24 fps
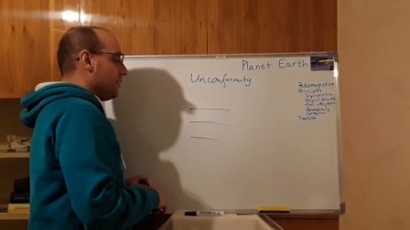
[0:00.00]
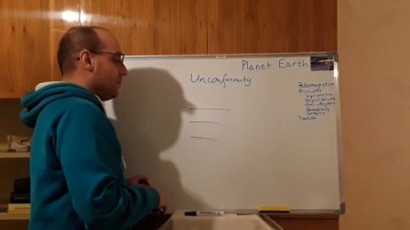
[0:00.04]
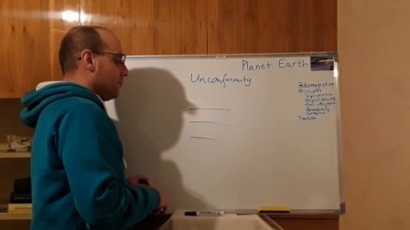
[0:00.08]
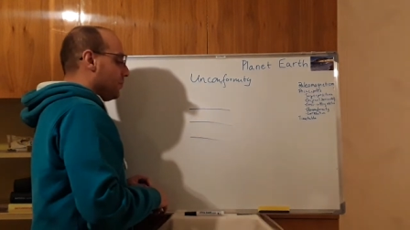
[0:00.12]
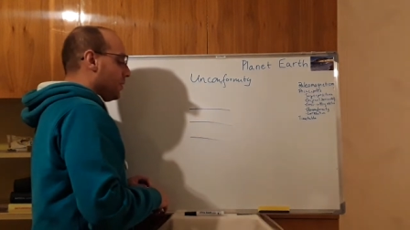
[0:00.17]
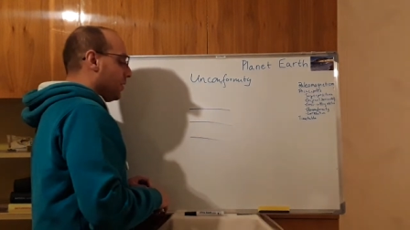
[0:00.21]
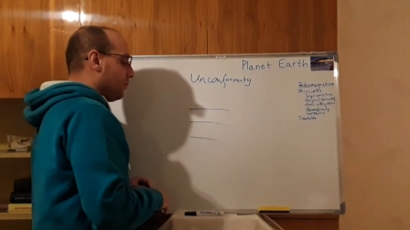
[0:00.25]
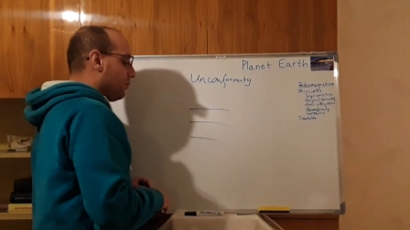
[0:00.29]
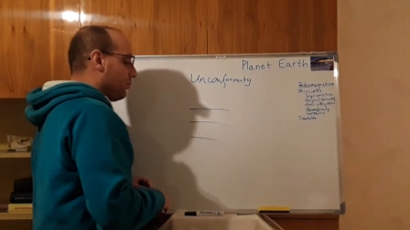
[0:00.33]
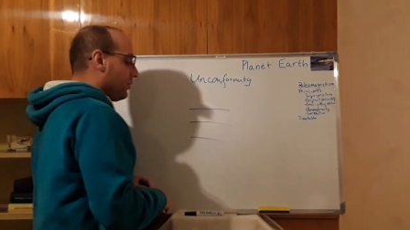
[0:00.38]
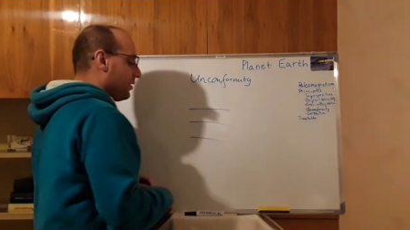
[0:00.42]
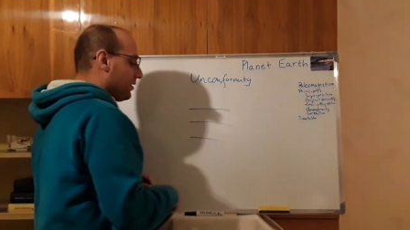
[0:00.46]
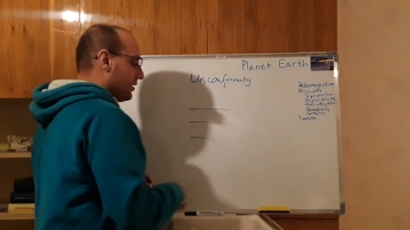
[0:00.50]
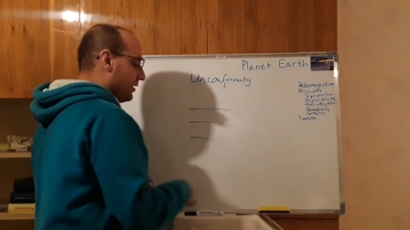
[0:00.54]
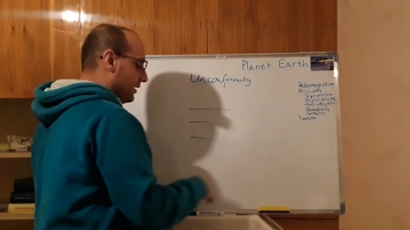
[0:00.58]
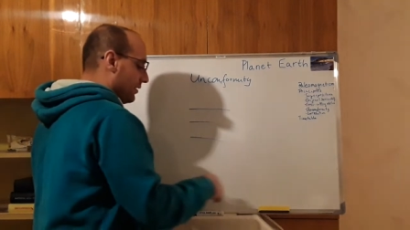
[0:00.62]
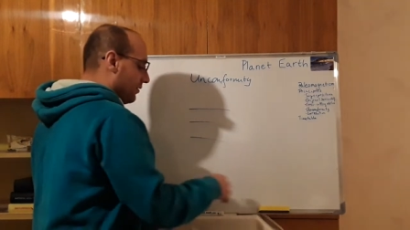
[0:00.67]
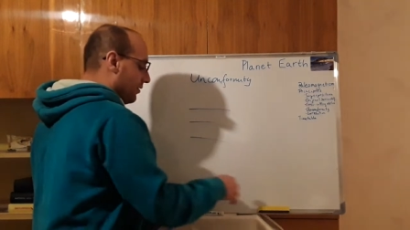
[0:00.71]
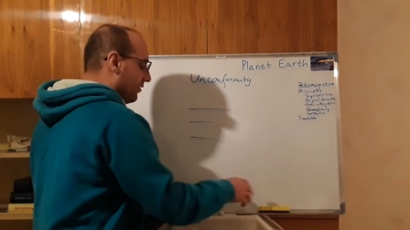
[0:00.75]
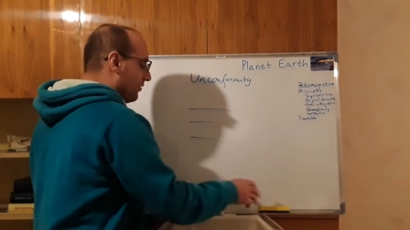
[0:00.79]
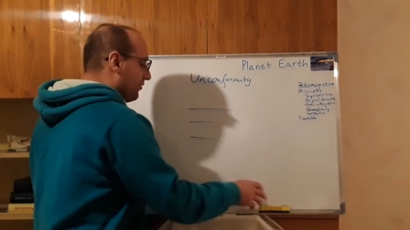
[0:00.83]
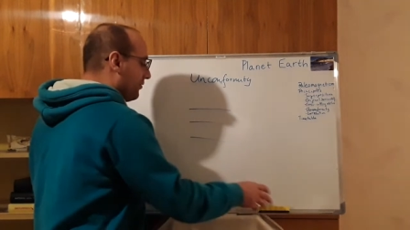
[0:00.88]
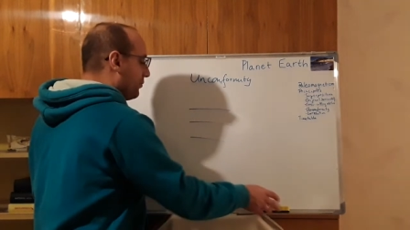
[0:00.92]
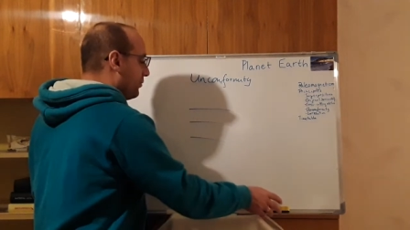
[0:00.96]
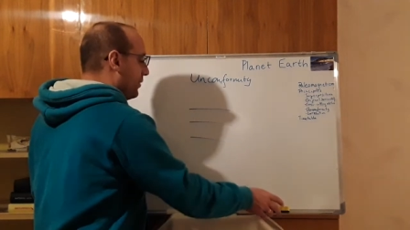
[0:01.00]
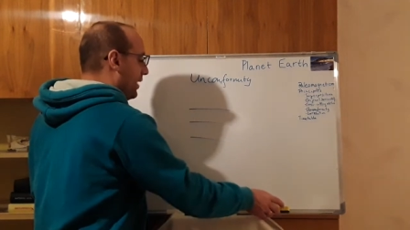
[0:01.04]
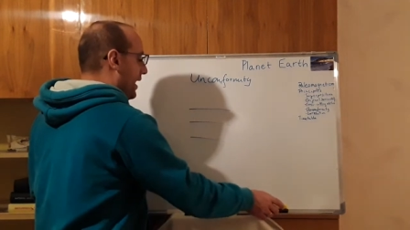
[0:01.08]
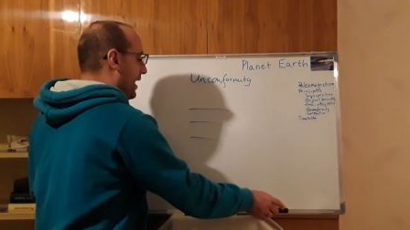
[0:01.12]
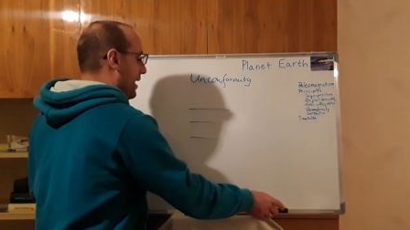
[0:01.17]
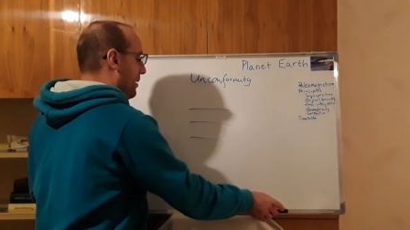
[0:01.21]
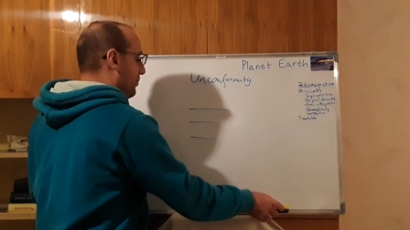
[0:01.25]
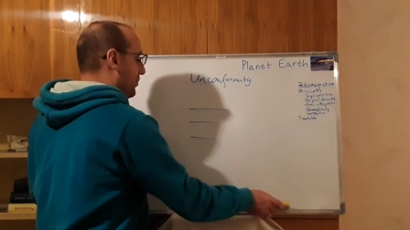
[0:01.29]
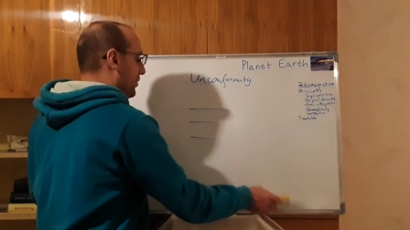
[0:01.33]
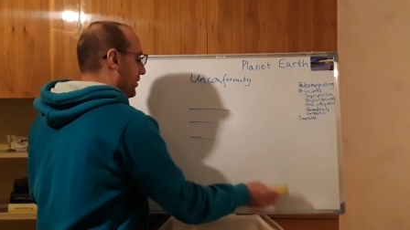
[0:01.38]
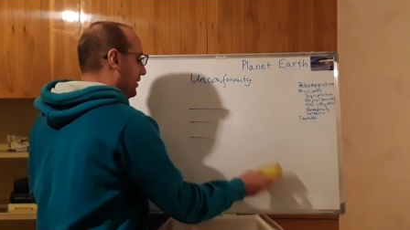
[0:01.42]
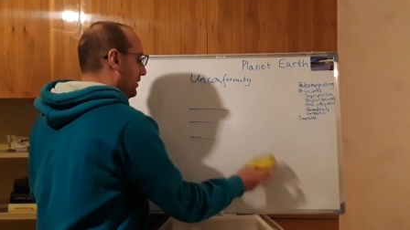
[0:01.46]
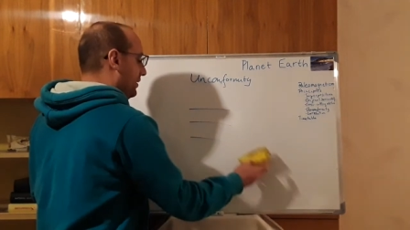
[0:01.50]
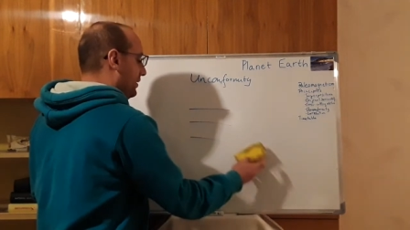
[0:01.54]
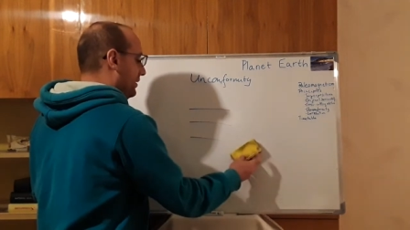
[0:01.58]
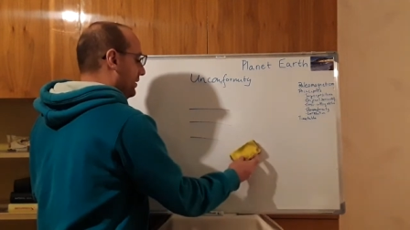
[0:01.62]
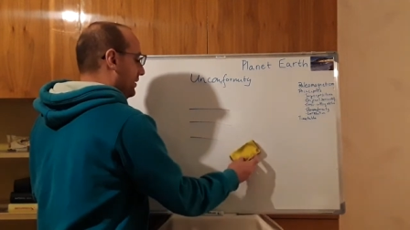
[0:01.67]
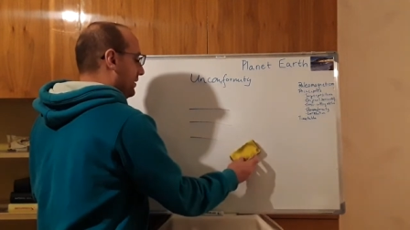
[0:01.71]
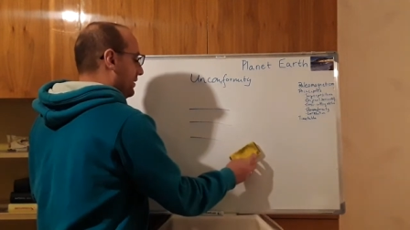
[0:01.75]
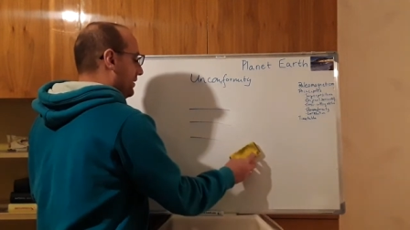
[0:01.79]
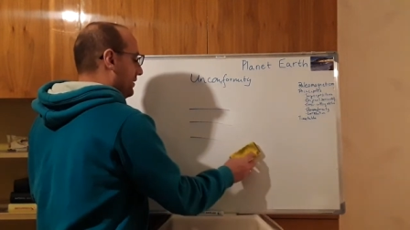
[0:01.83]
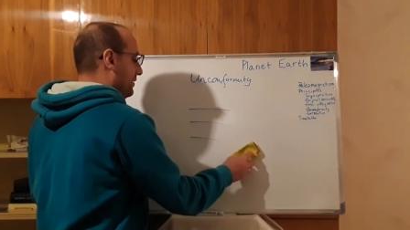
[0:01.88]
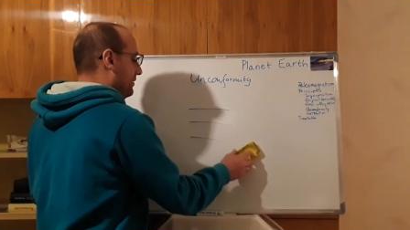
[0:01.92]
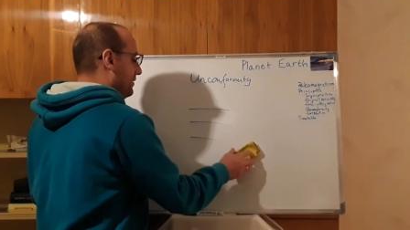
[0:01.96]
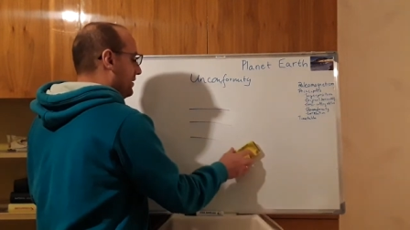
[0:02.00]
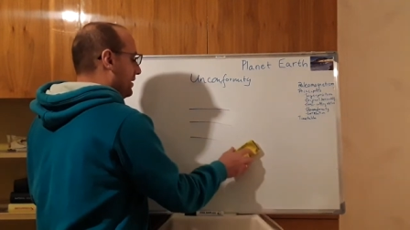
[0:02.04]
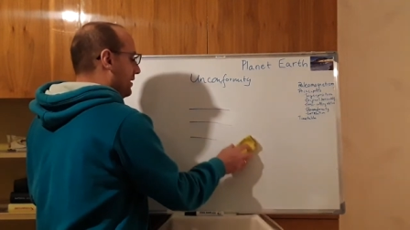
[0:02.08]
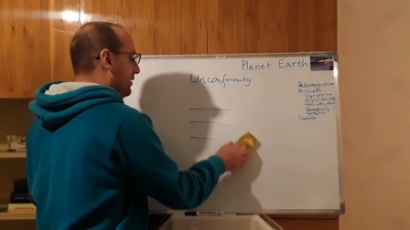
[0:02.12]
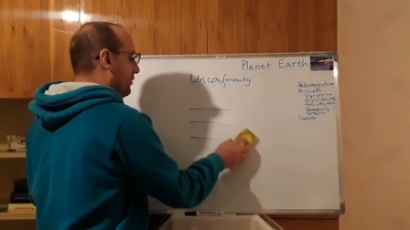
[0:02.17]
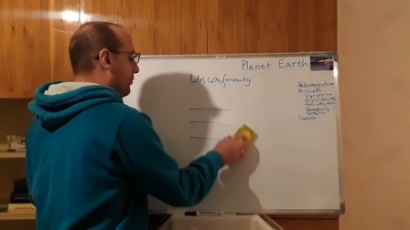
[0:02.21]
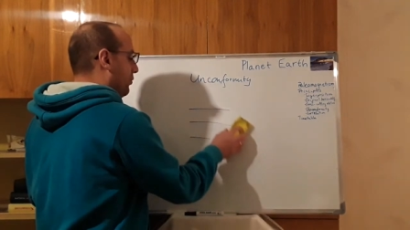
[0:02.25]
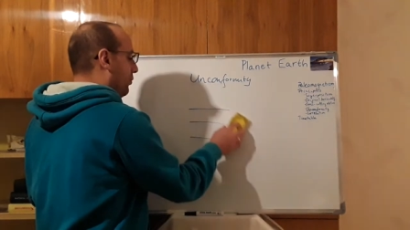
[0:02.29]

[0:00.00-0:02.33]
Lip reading: But what can also happen is that